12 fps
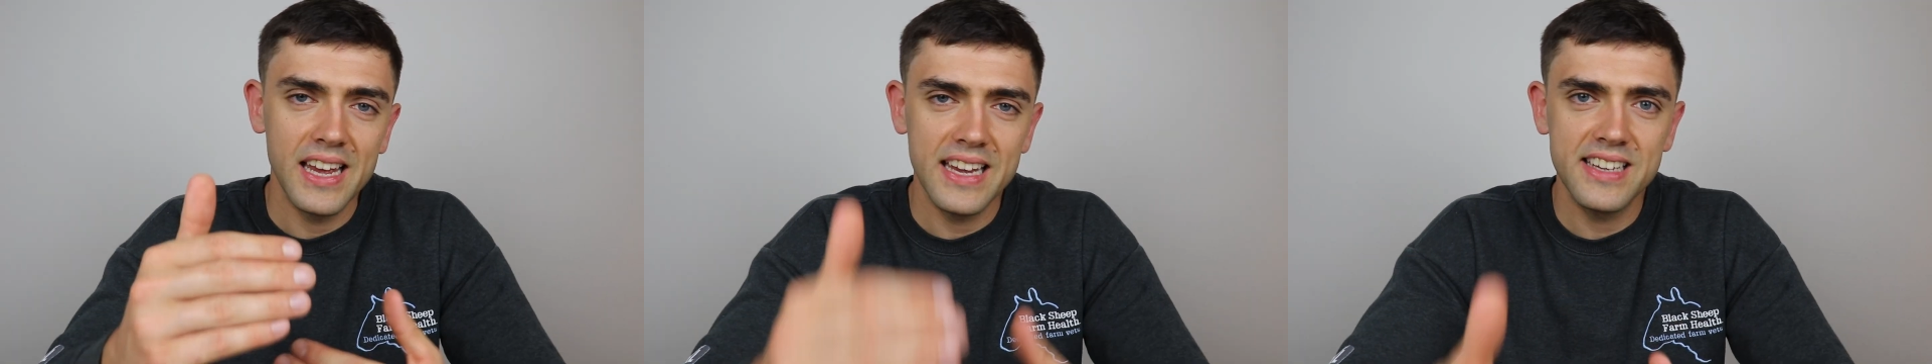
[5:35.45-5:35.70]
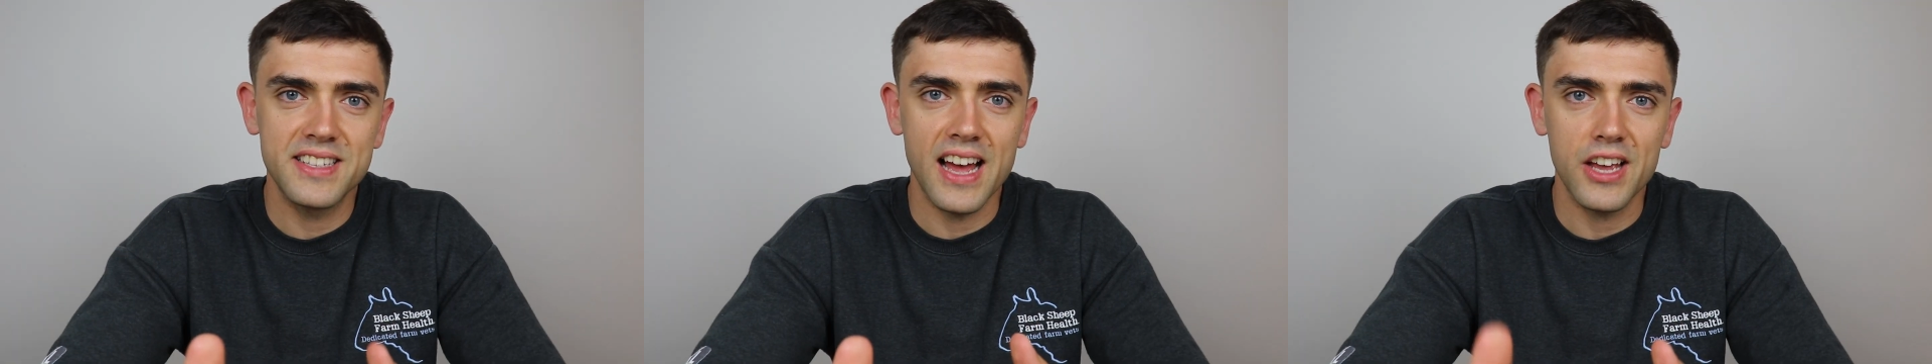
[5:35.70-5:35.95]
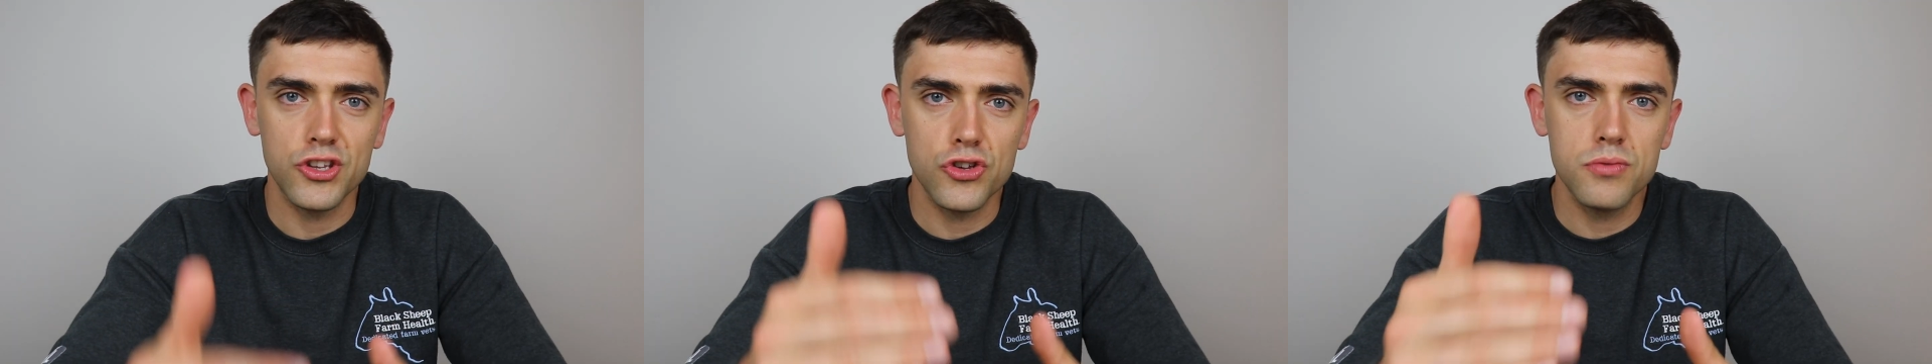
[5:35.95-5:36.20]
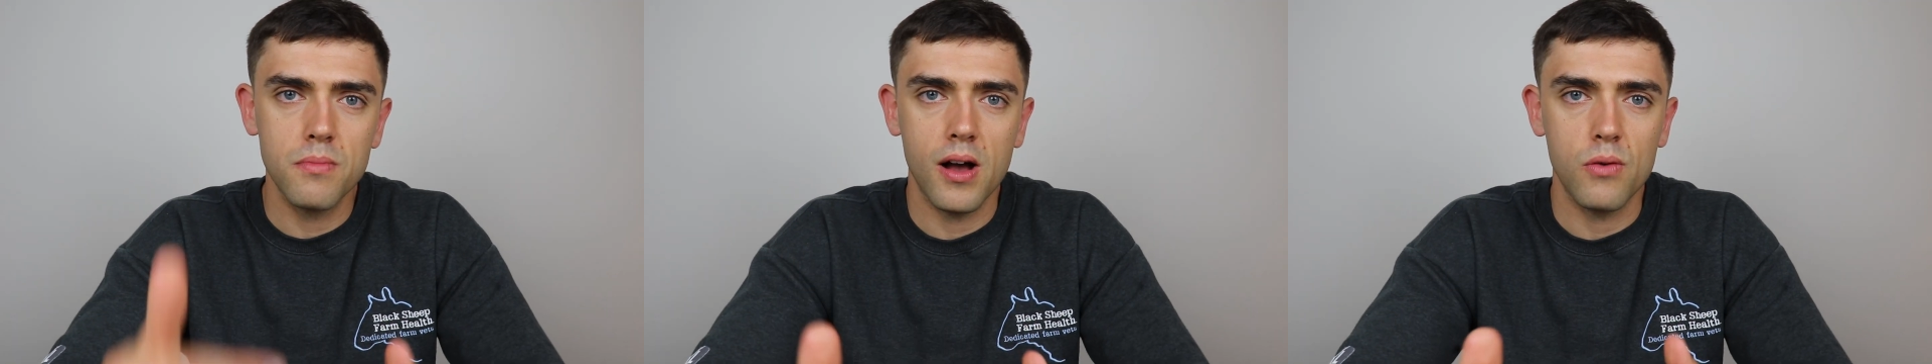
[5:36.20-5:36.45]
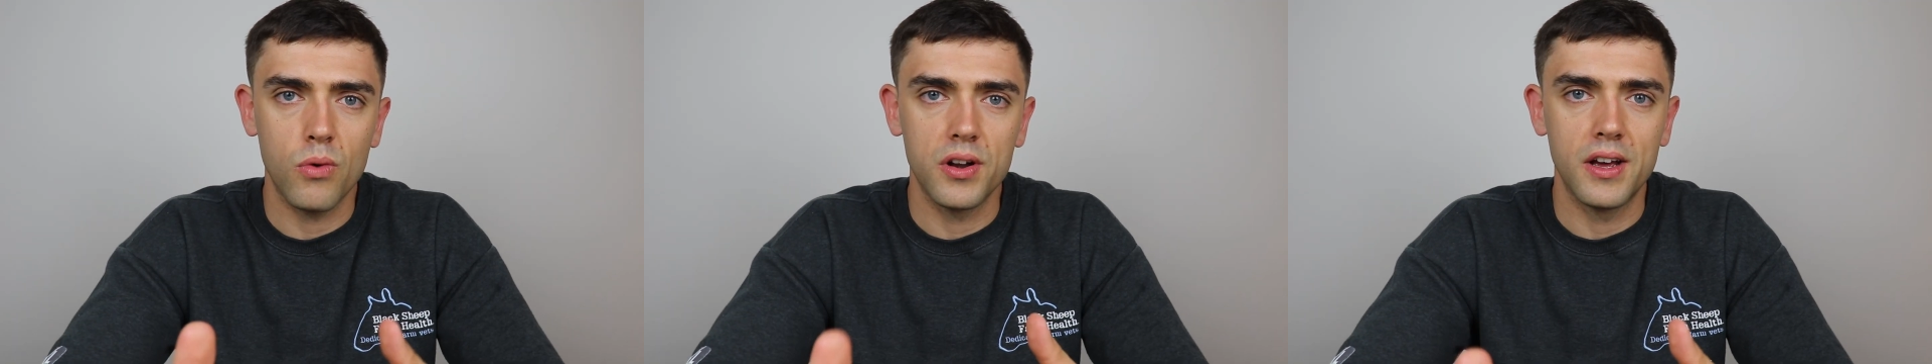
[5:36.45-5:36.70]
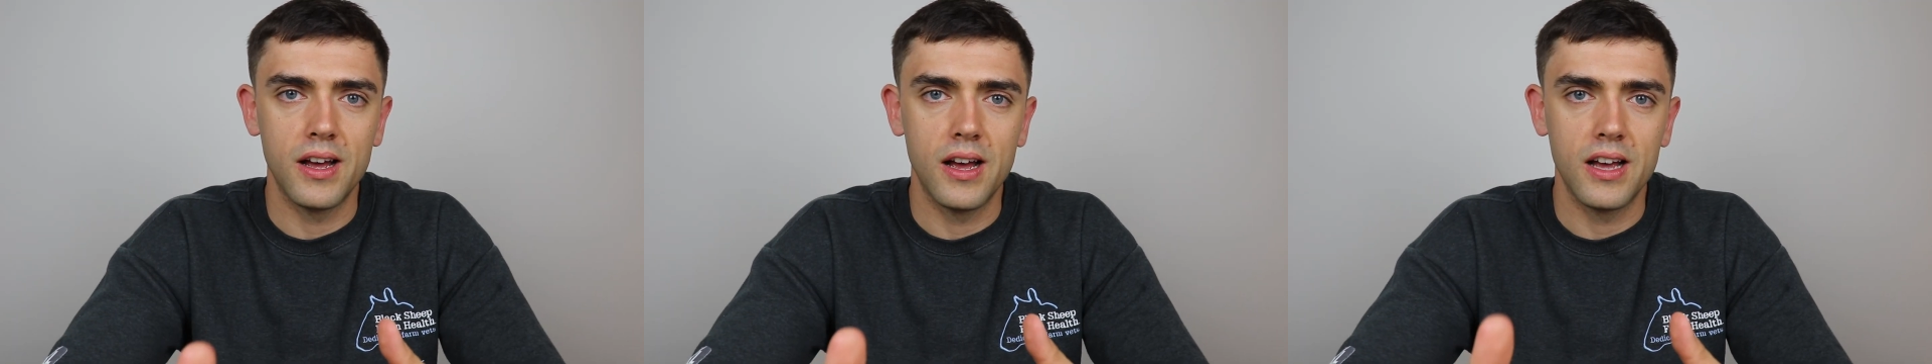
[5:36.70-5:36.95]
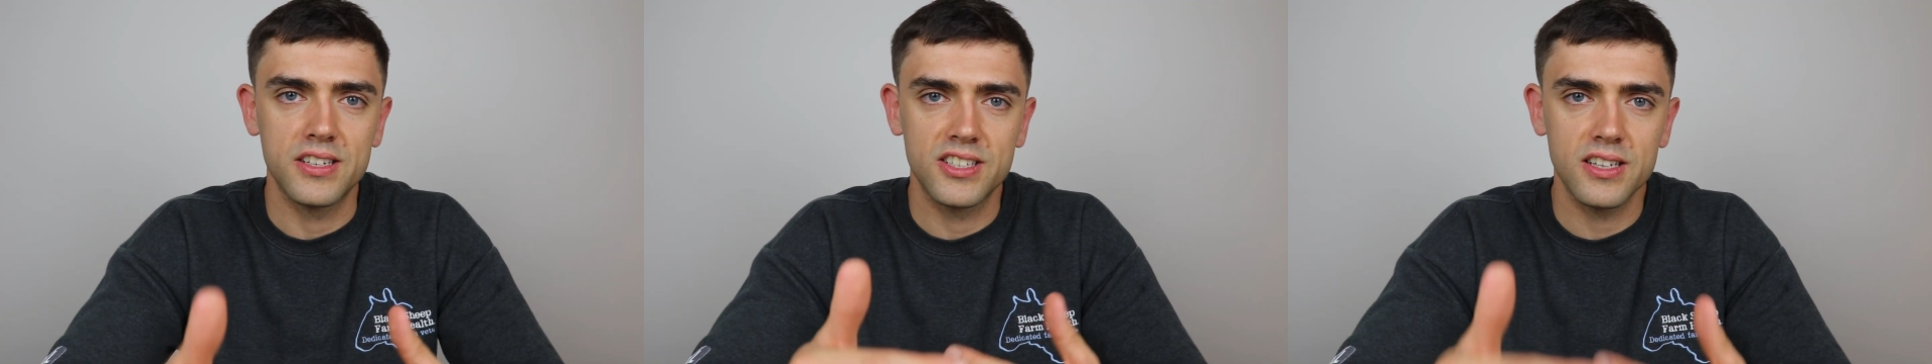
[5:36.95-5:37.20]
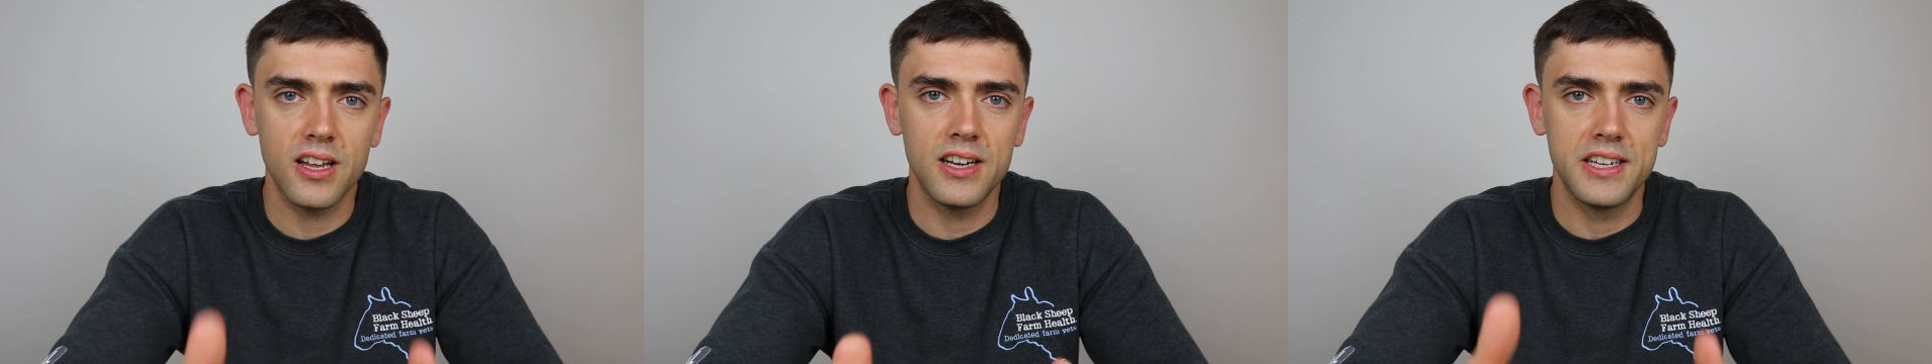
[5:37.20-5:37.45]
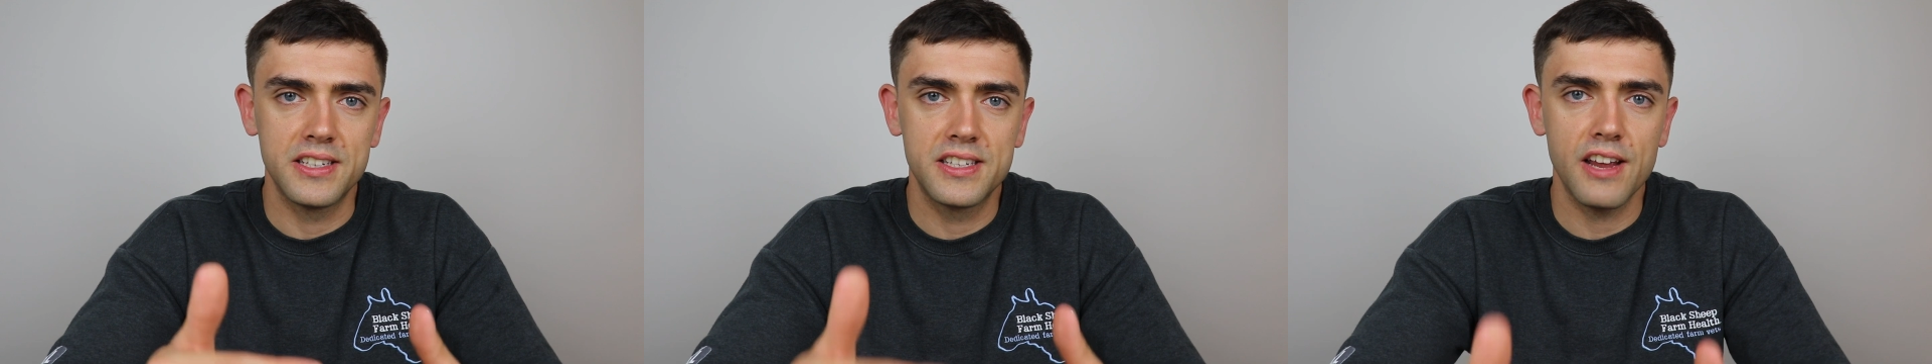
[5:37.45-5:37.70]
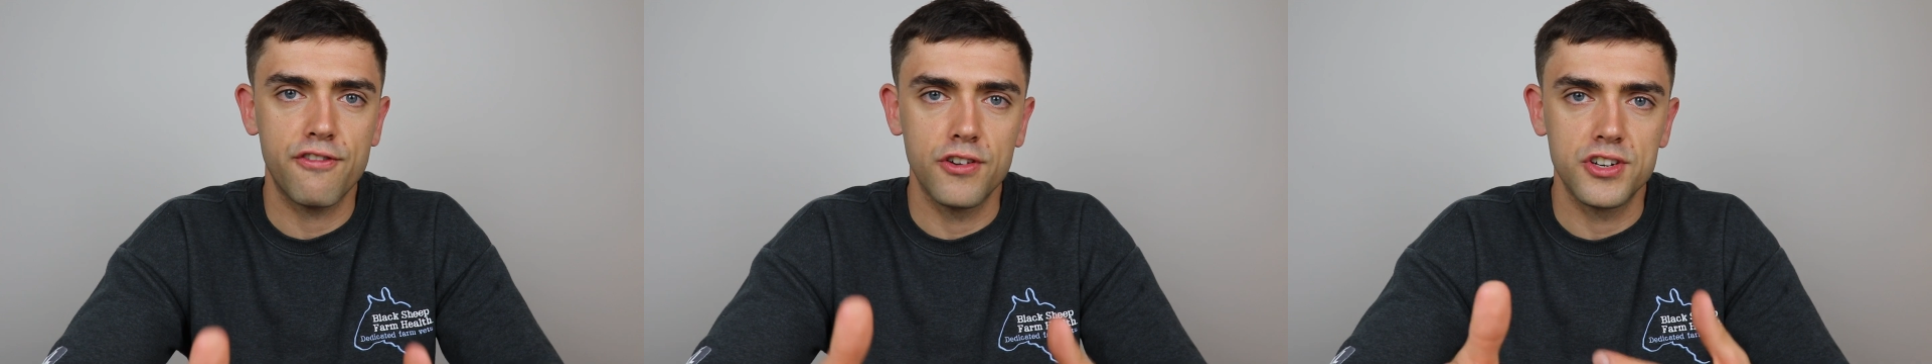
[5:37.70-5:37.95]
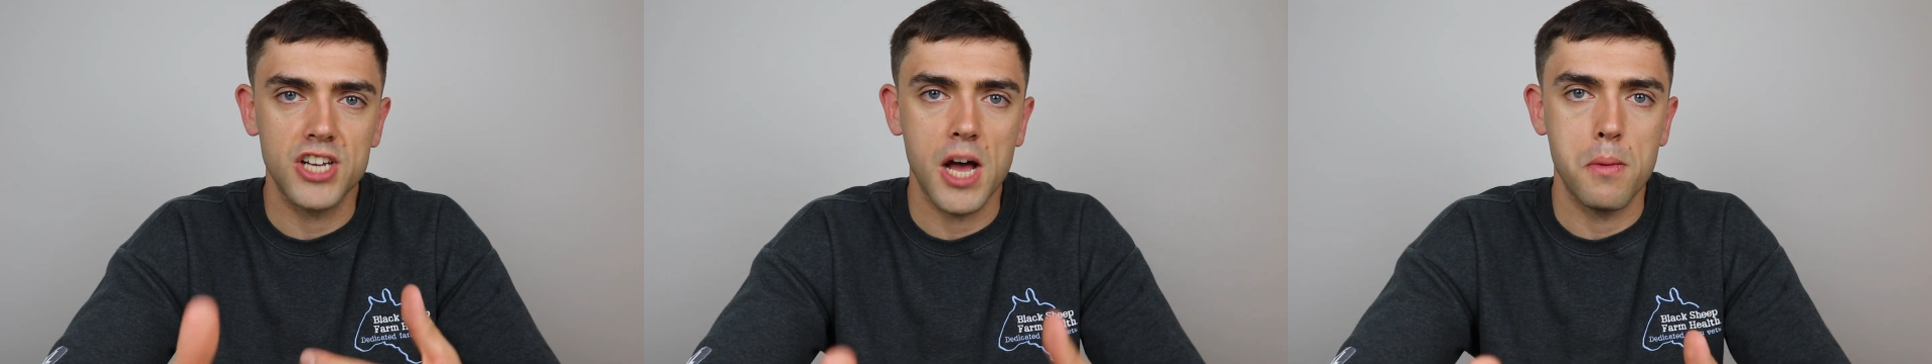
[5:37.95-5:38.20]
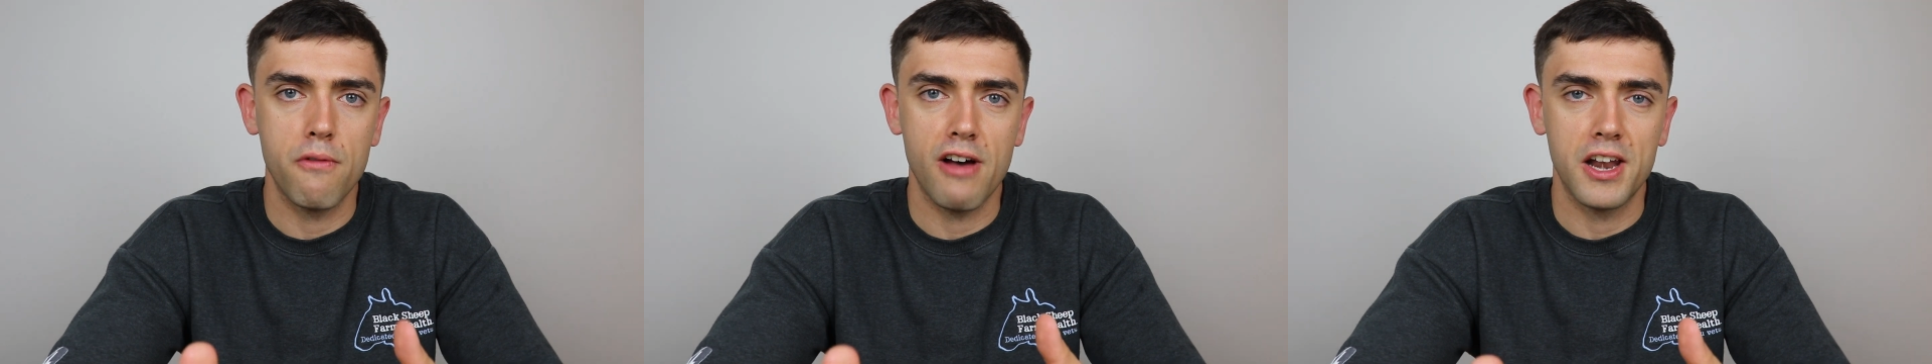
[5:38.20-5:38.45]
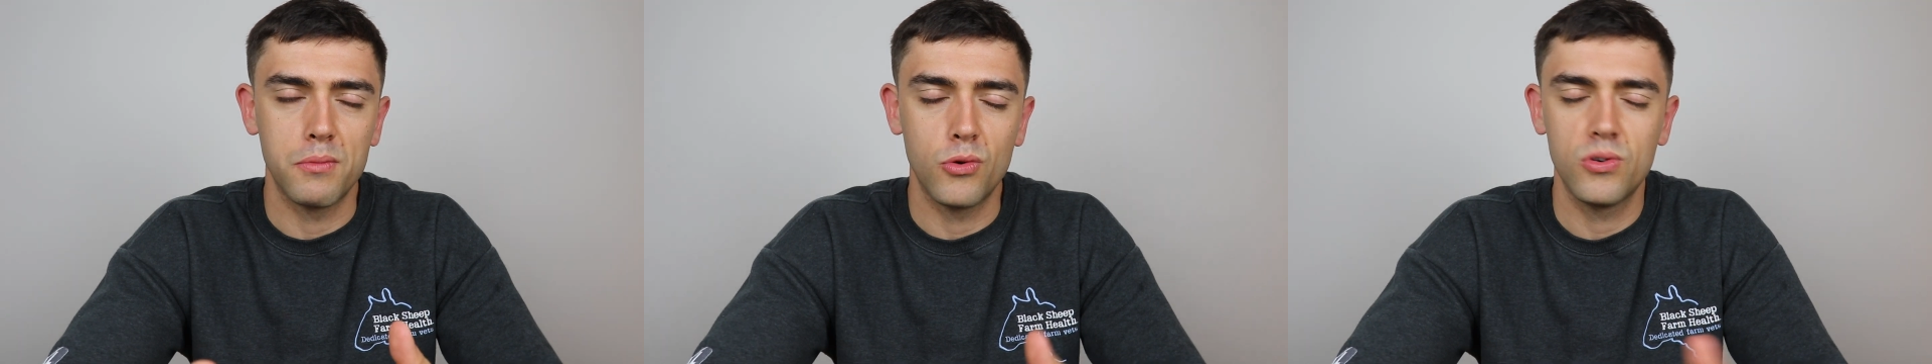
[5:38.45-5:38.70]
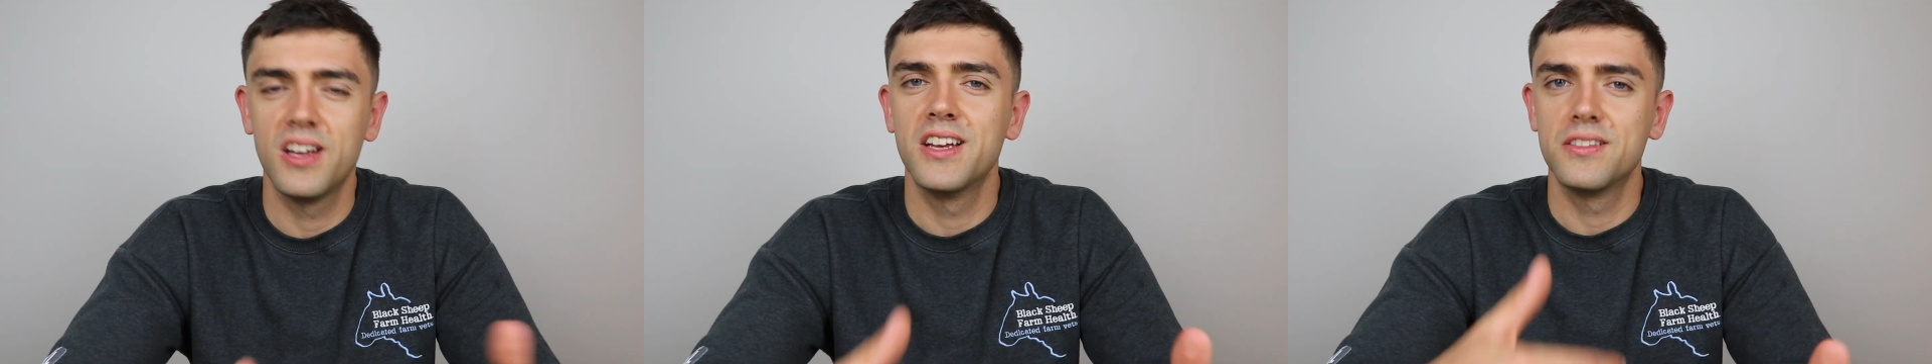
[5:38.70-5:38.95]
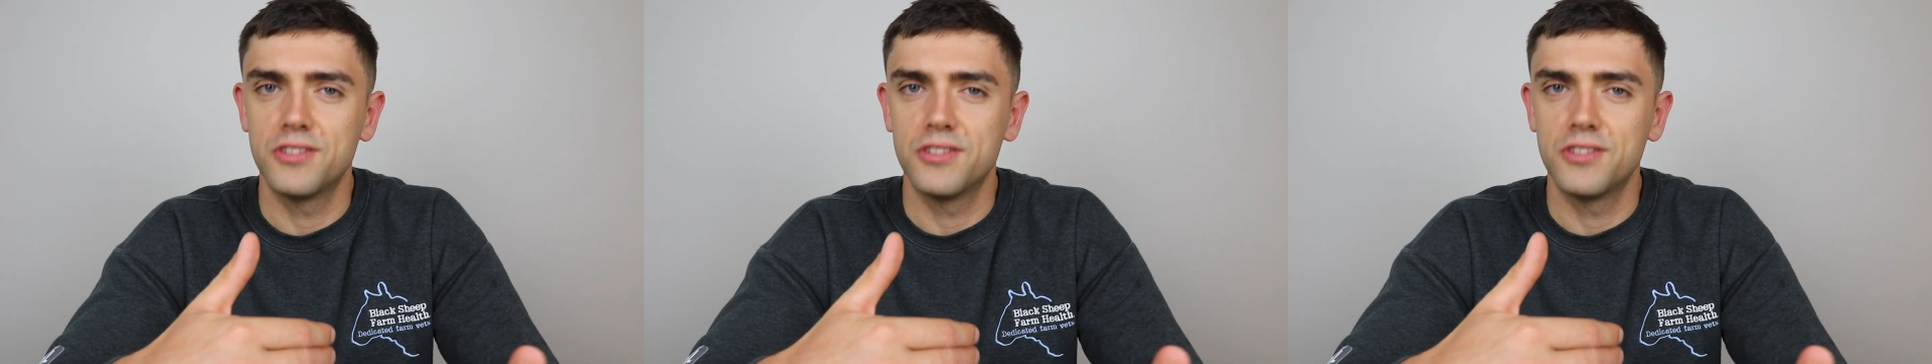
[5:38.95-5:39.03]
is that you might want a slightly different type of animal